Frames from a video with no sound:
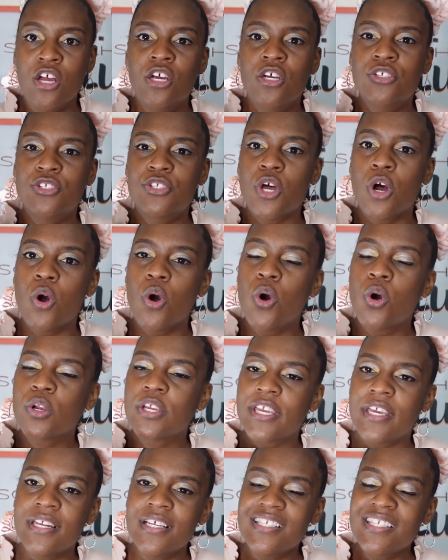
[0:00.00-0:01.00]
So
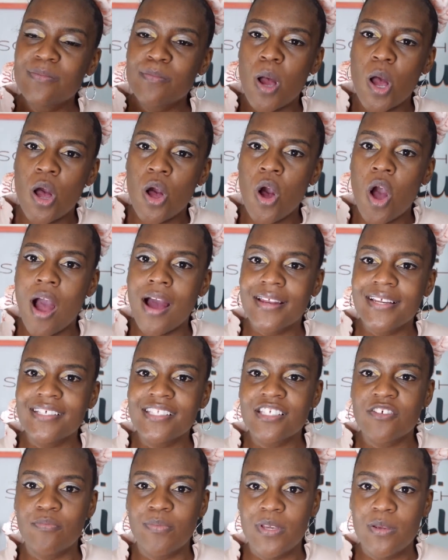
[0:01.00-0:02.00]
get a small audience
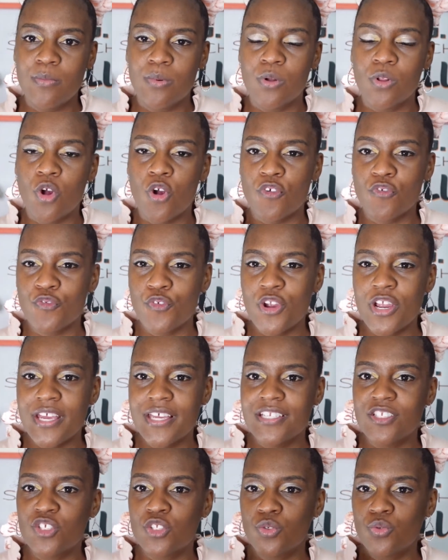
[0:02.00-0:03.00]
of people or
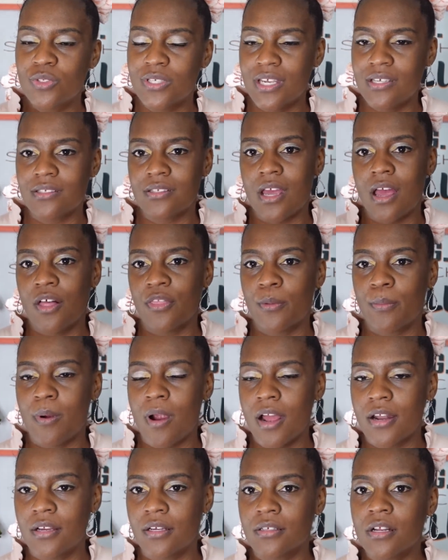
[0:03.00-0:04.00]
friends to test out the
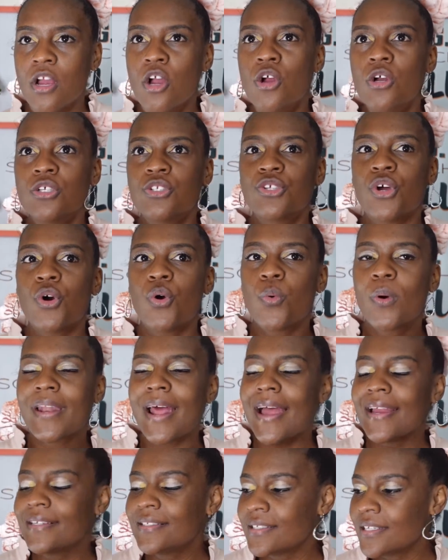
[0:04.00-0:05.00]
product. So what
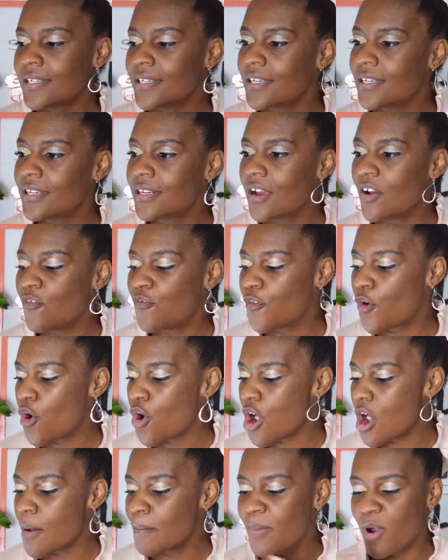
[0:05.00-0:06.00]
I did
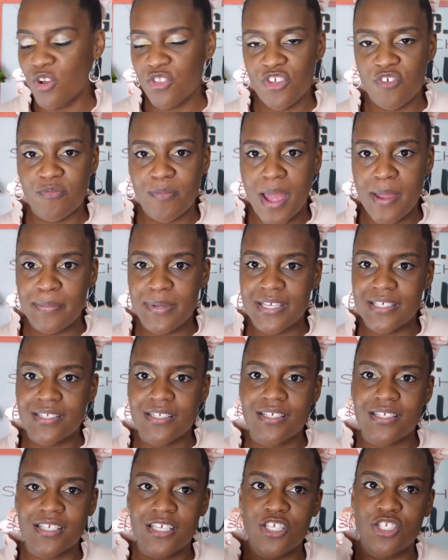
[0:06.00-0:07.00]
for both of my
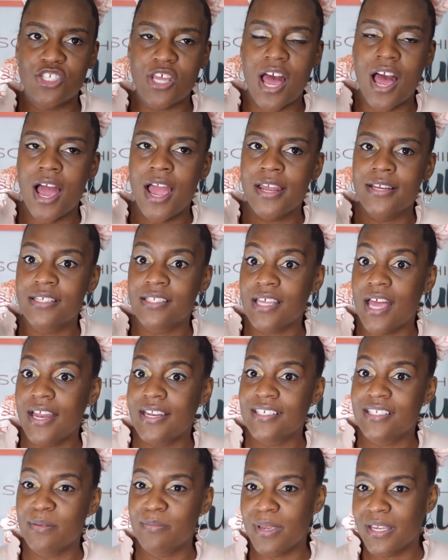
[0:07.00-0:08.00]
businesses, I decided
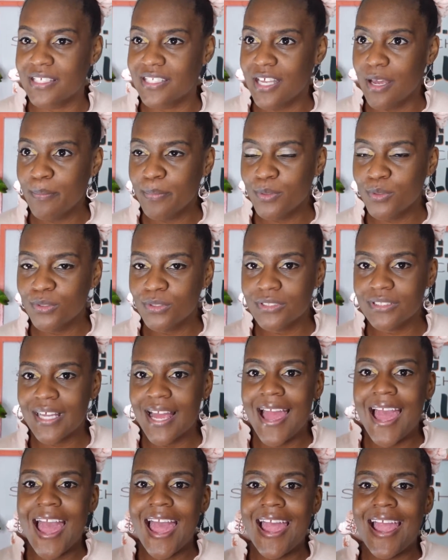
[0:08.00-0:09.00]
to make samples
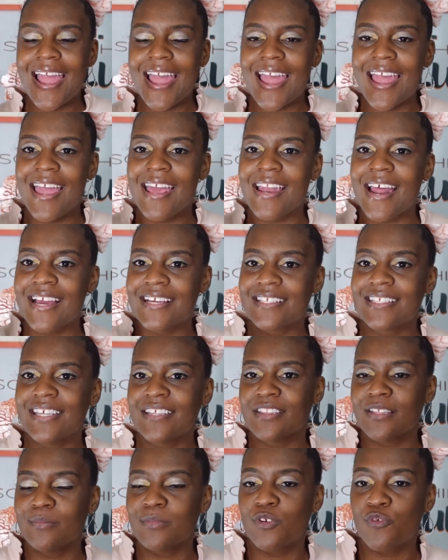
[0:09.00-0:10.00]
and I sent
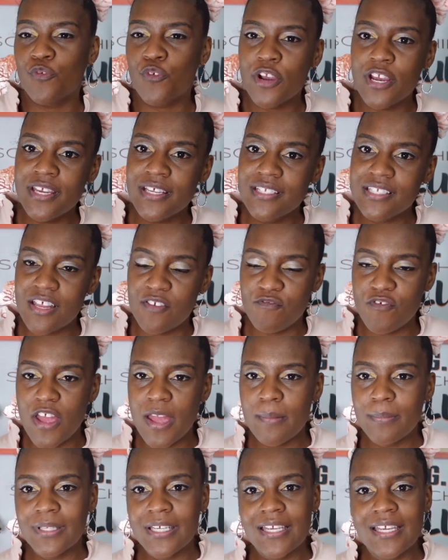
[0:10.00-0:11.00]
them to friends and
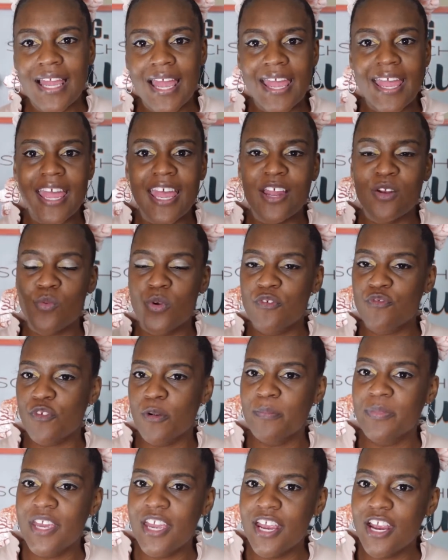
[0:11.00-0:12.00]
family and went from
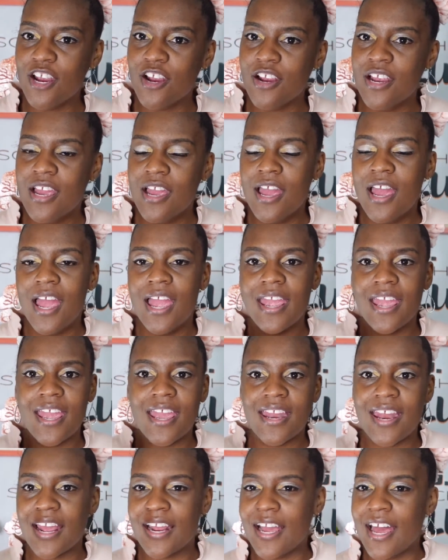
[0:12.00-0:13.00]
there,
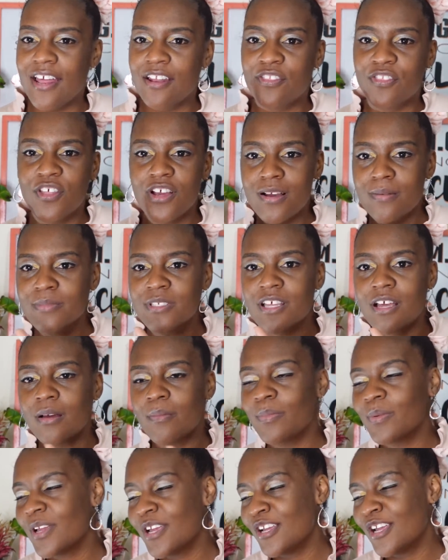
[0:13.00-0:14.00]
and I got thumbs
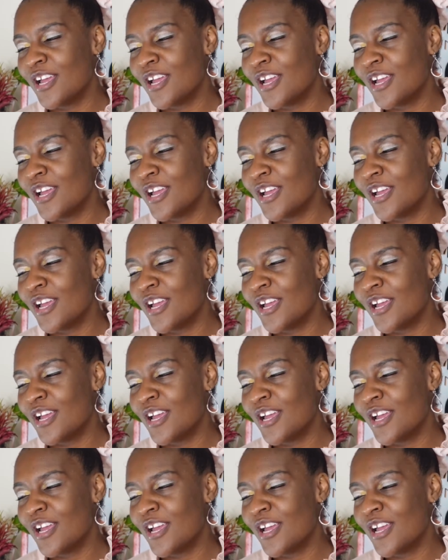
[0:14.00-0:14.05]
up